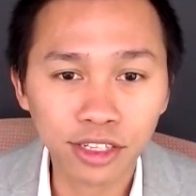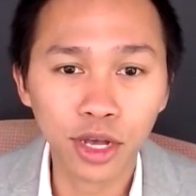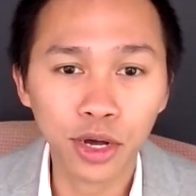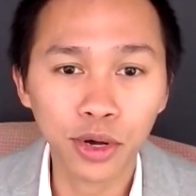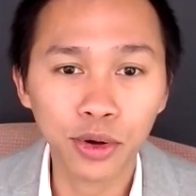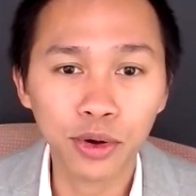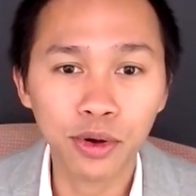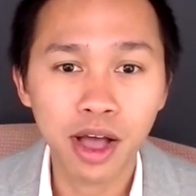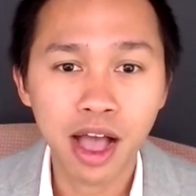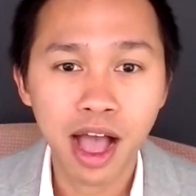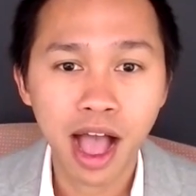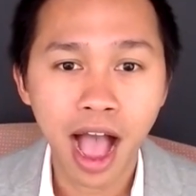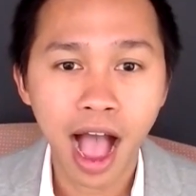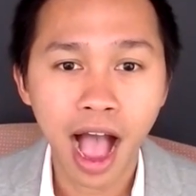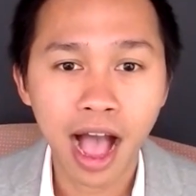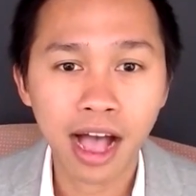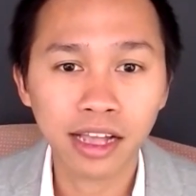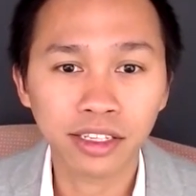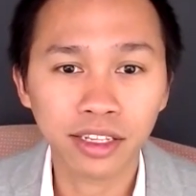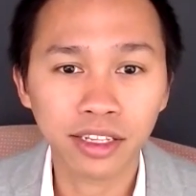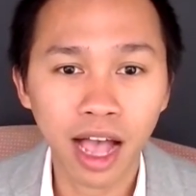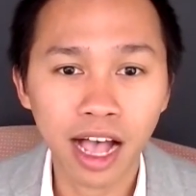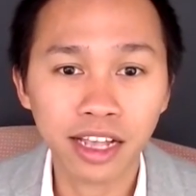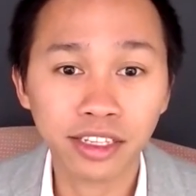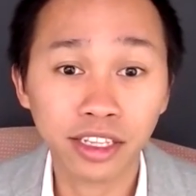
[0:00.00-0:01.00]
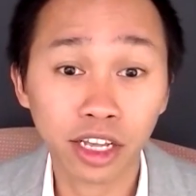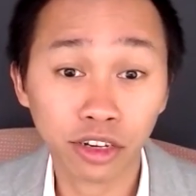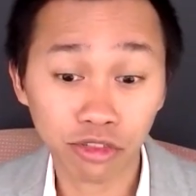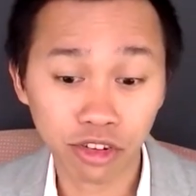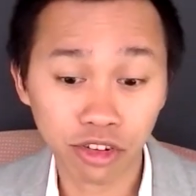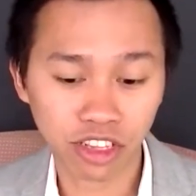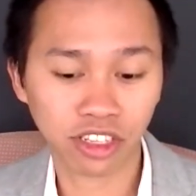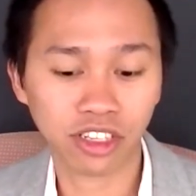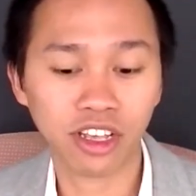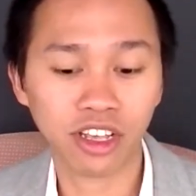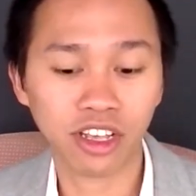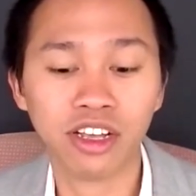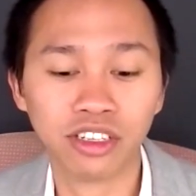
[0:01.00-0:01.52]
So as a
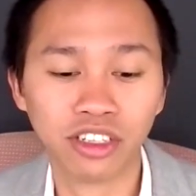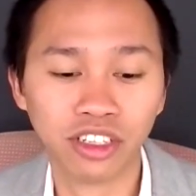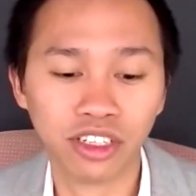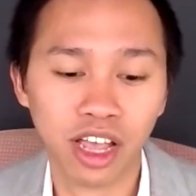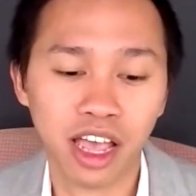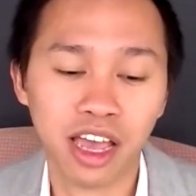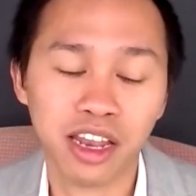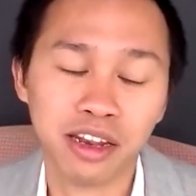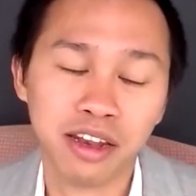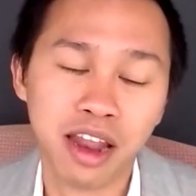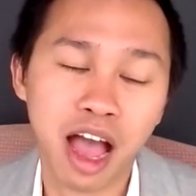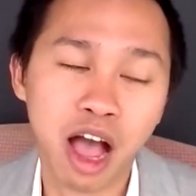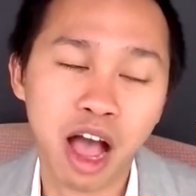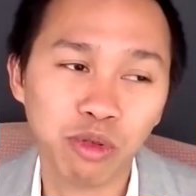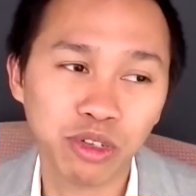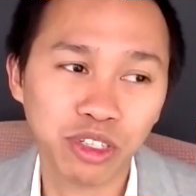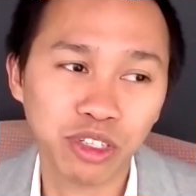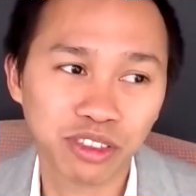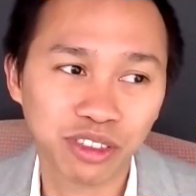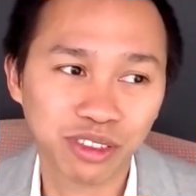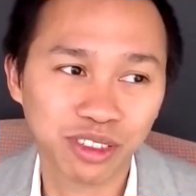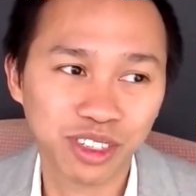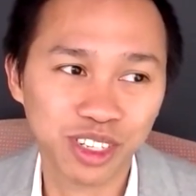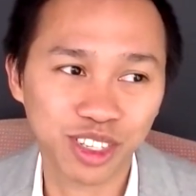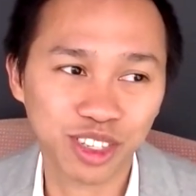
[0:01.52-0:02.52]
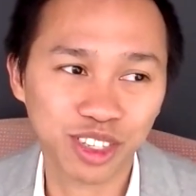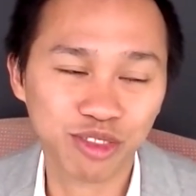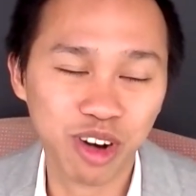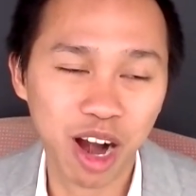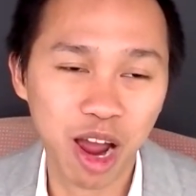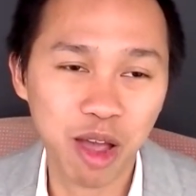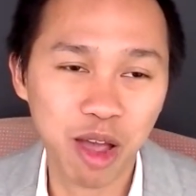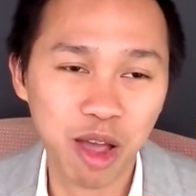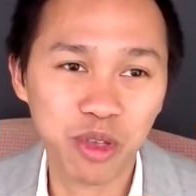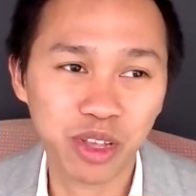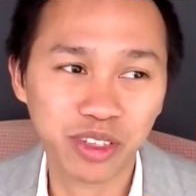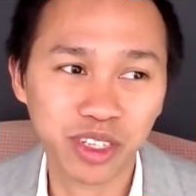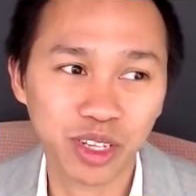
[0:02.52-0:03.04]
researcher, and I would
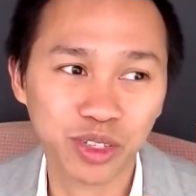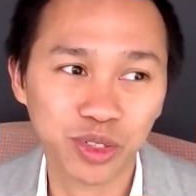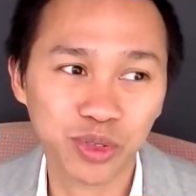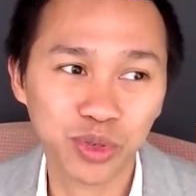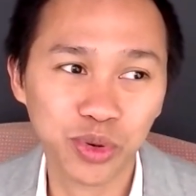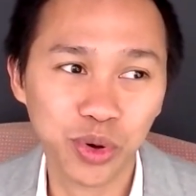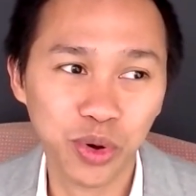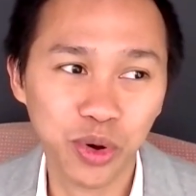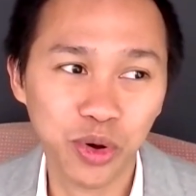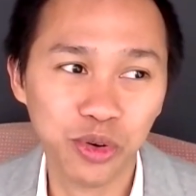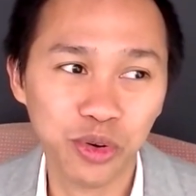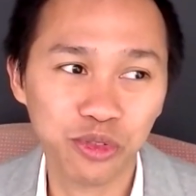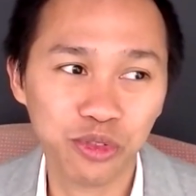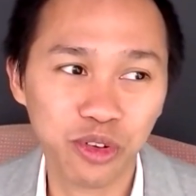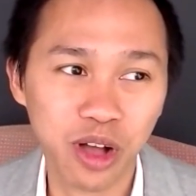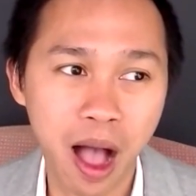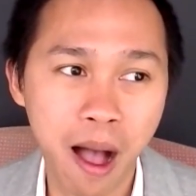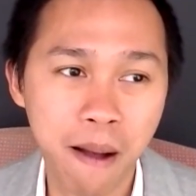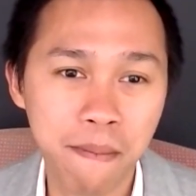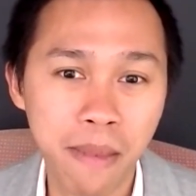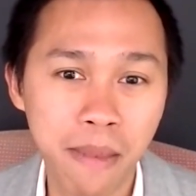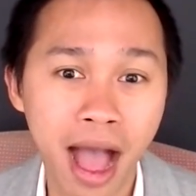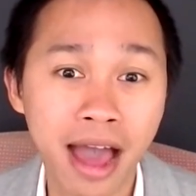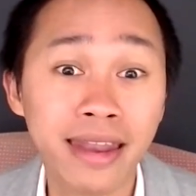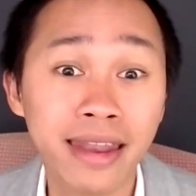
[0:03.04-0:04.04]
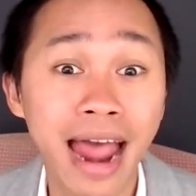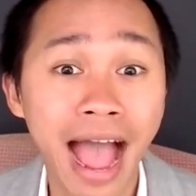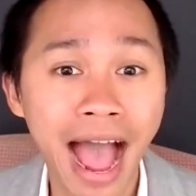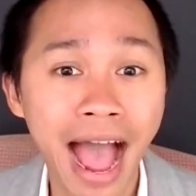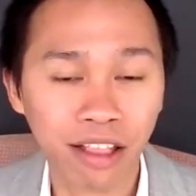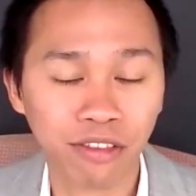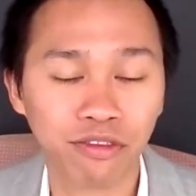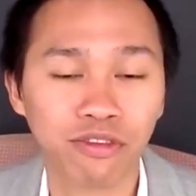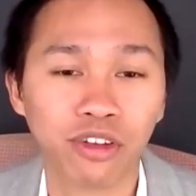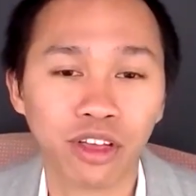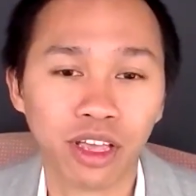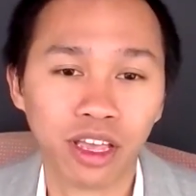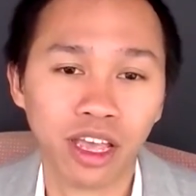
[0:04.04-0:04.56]
describe you as a sort of an
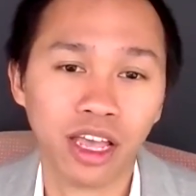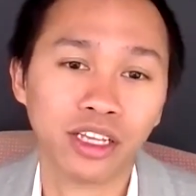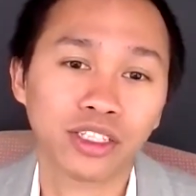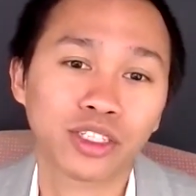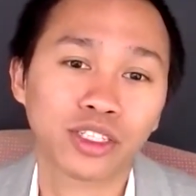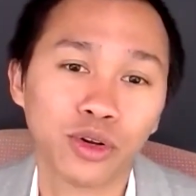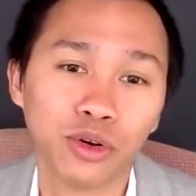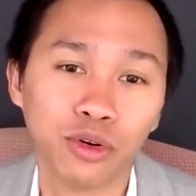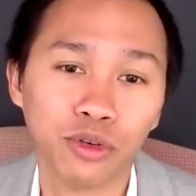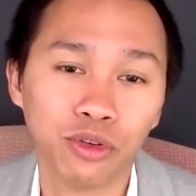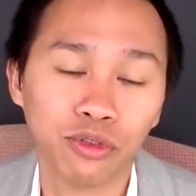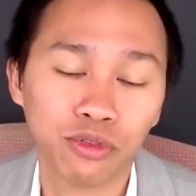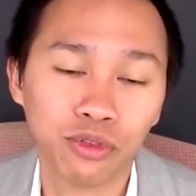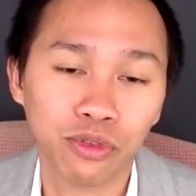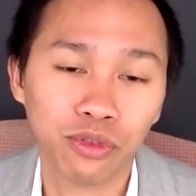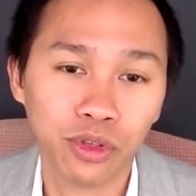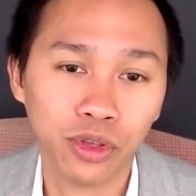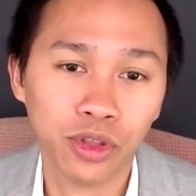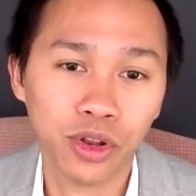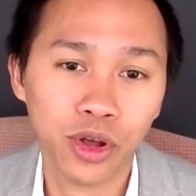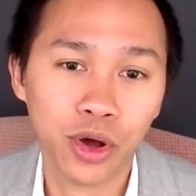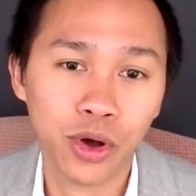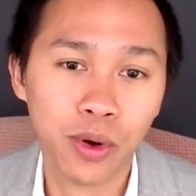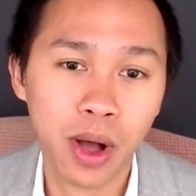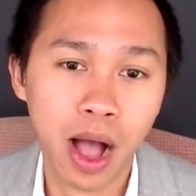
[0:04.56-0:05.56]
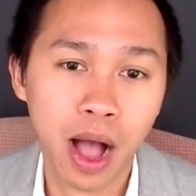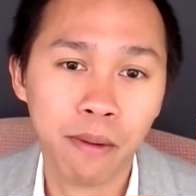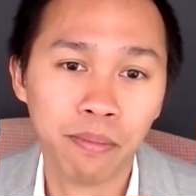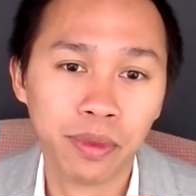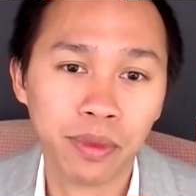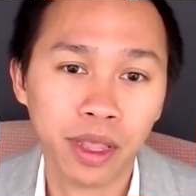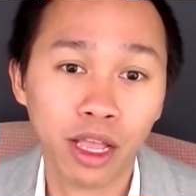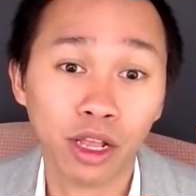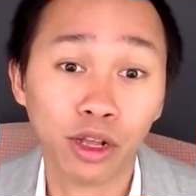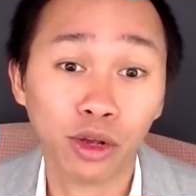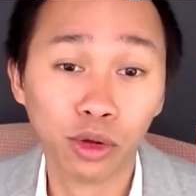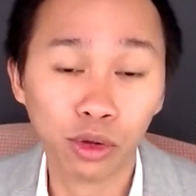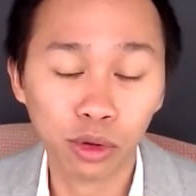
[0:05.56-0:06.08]
advocate of, you know,
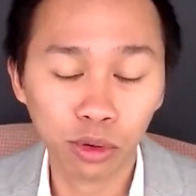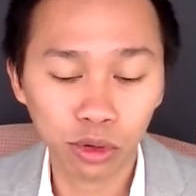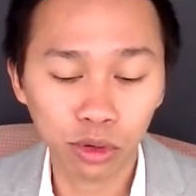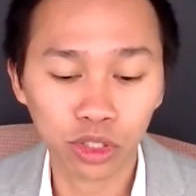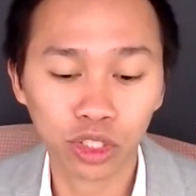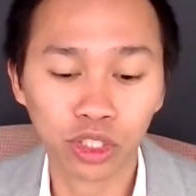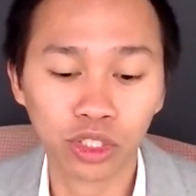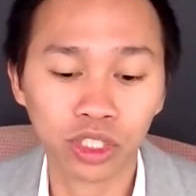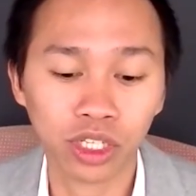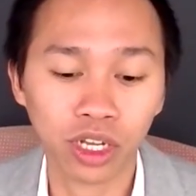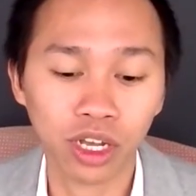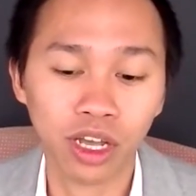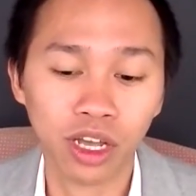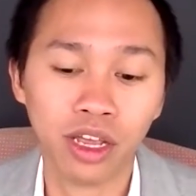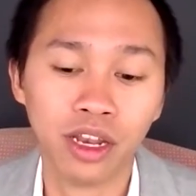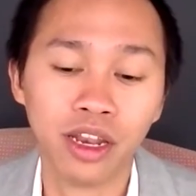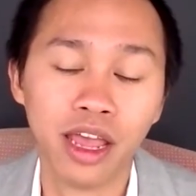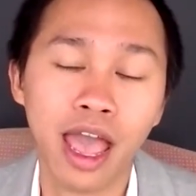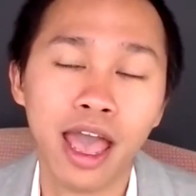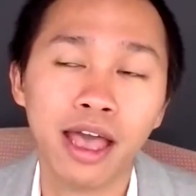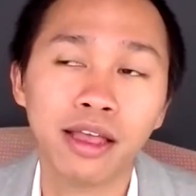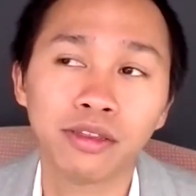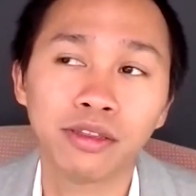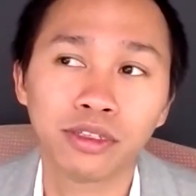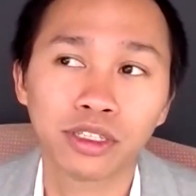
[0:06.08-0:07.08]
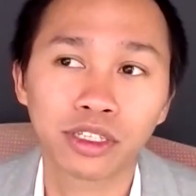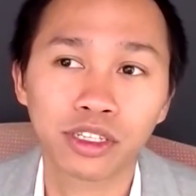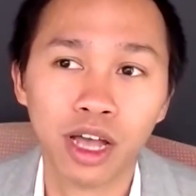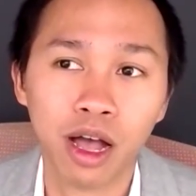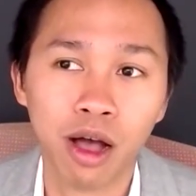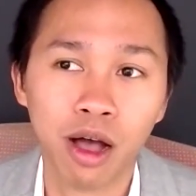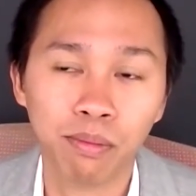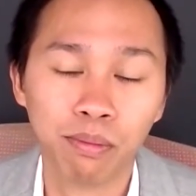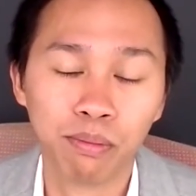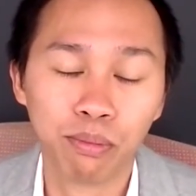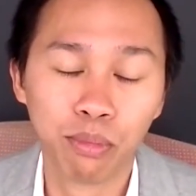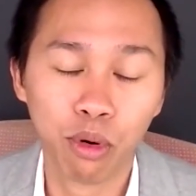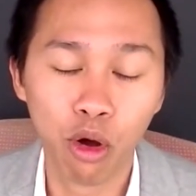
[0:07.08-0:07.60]
inclusion and
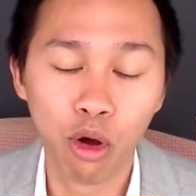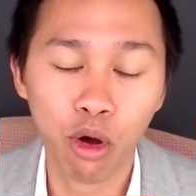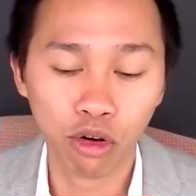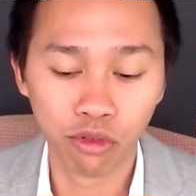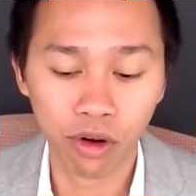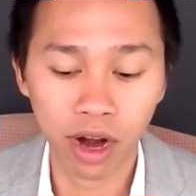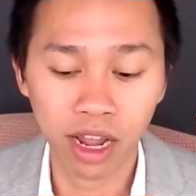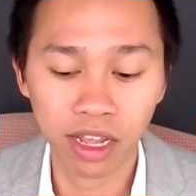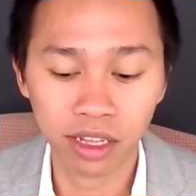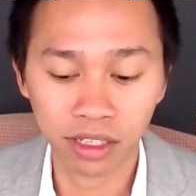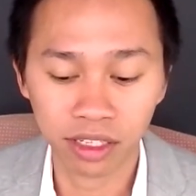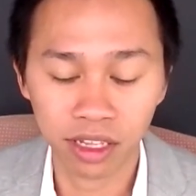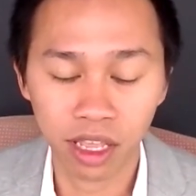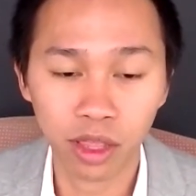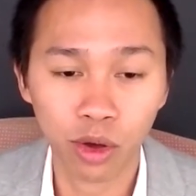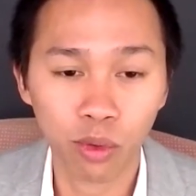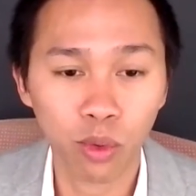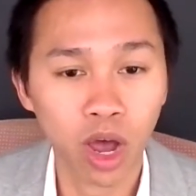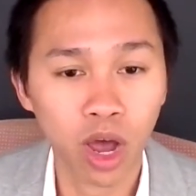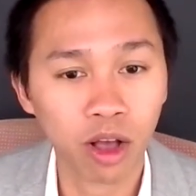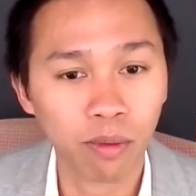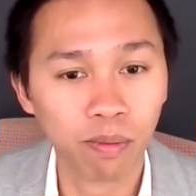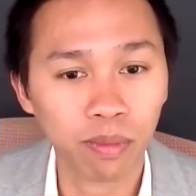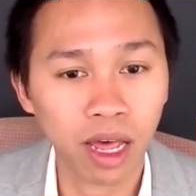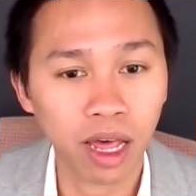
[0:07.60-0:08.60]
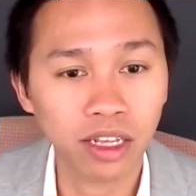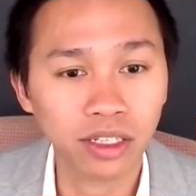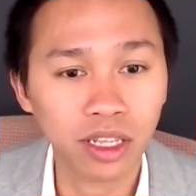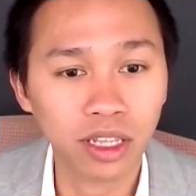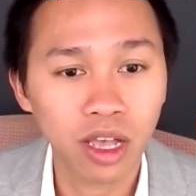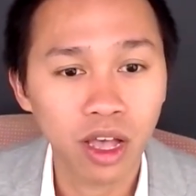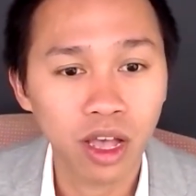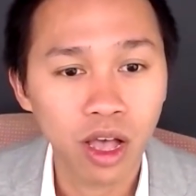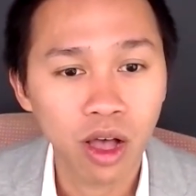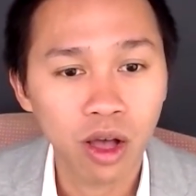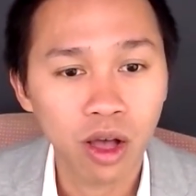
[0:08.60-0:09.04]
progress in the workplace.